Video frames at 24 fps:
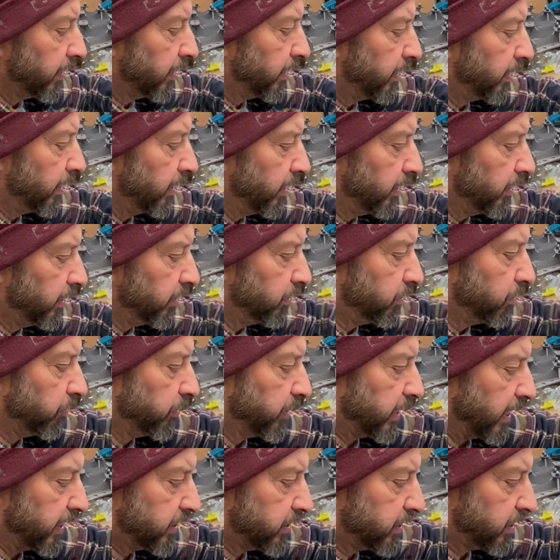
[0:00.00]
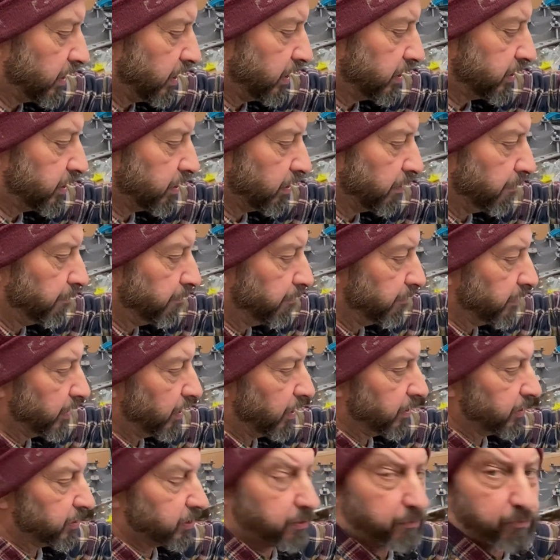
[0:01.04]
you do get some
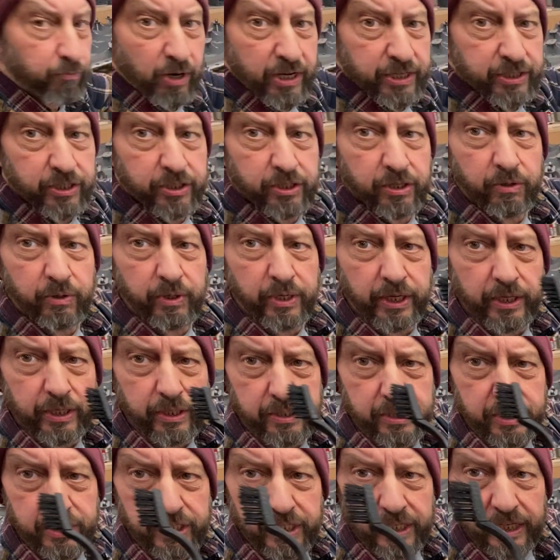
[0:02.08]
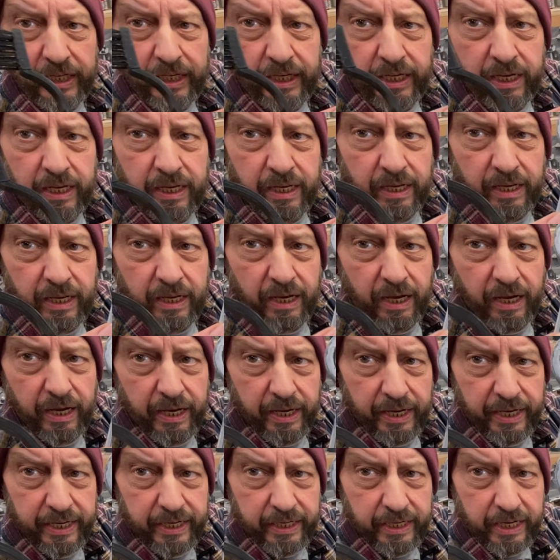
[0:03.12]
residue. You can see
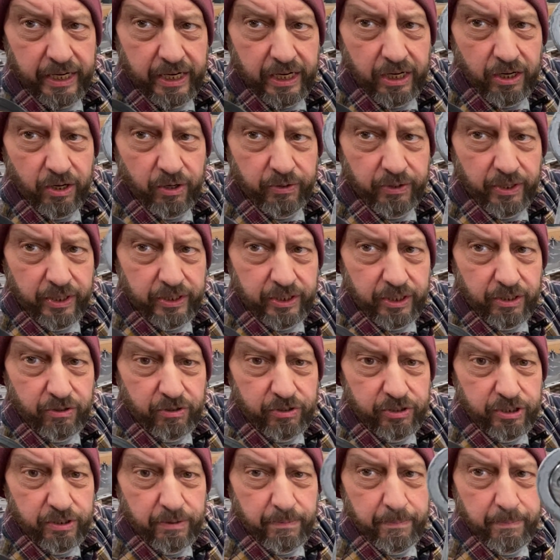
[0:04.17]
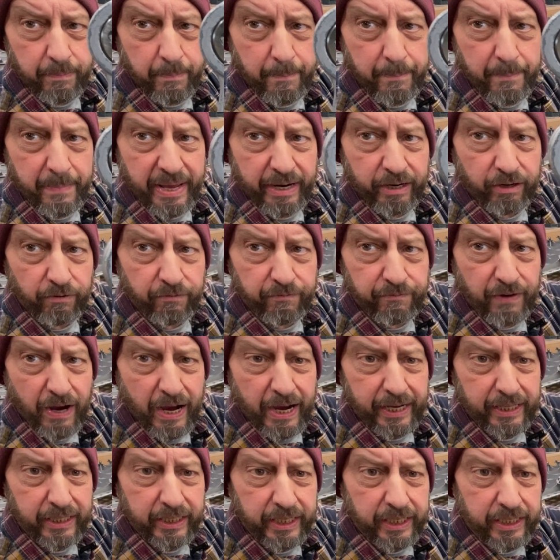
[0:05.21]
in here that there's some metal
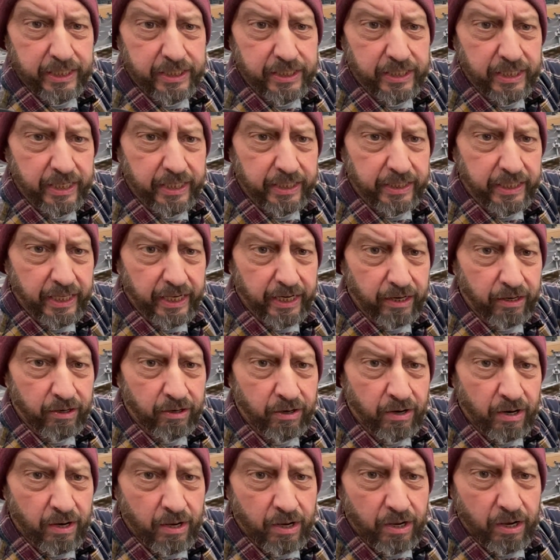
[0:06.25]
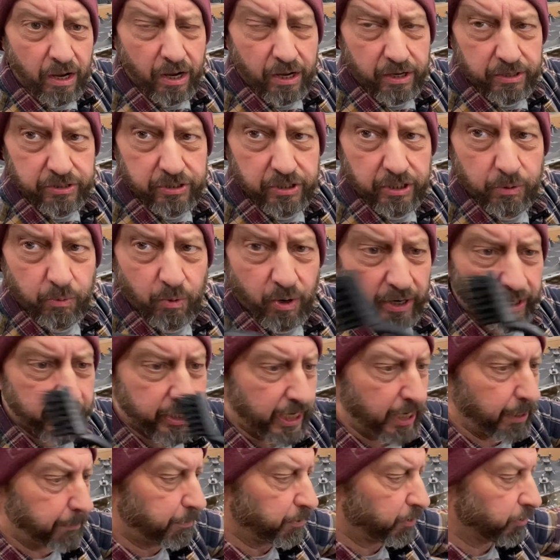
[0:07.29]
filings in there, so you want to
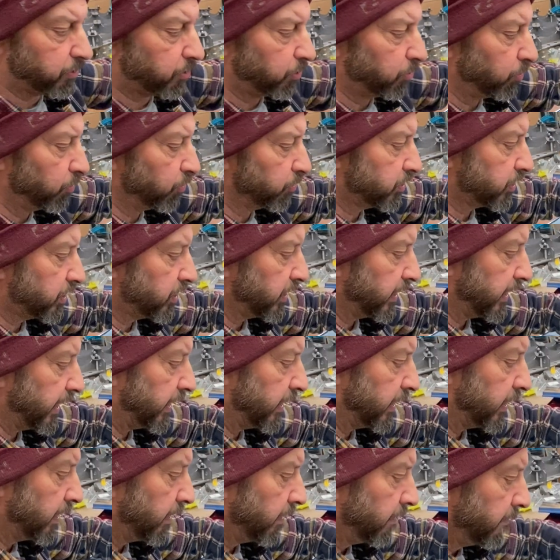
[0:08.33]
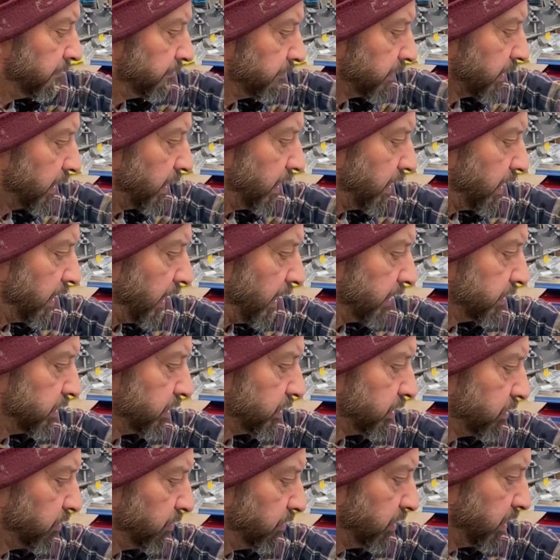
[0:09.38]
keep your tools clean. I
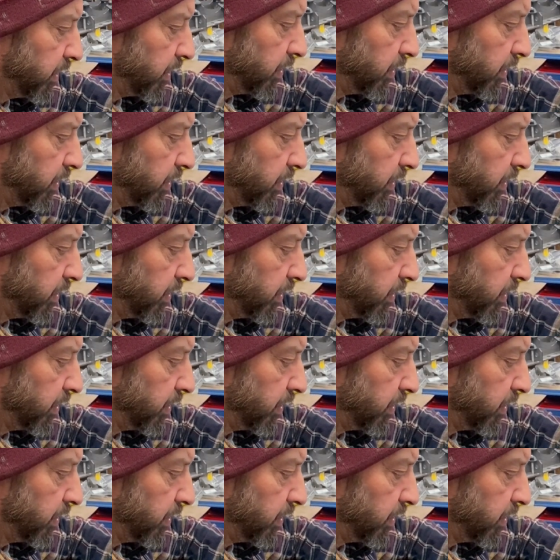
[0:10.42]
just do a